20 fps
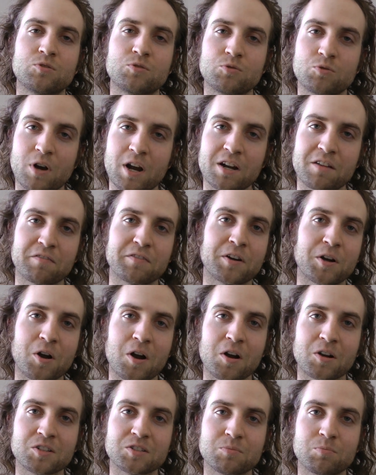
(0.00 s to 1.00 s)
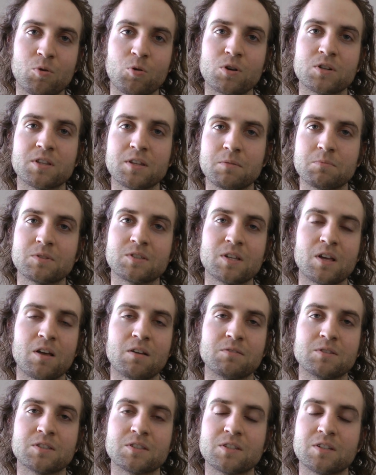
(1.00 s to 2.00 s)
trying to figure out how to support
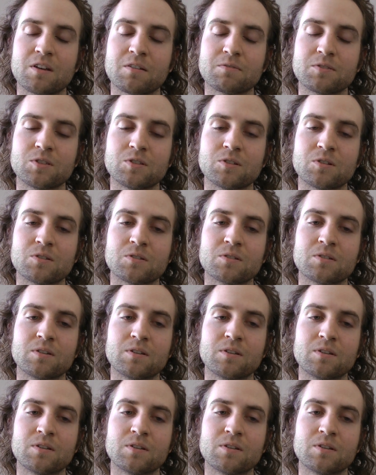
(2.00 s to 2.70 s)
themselves and stuff. So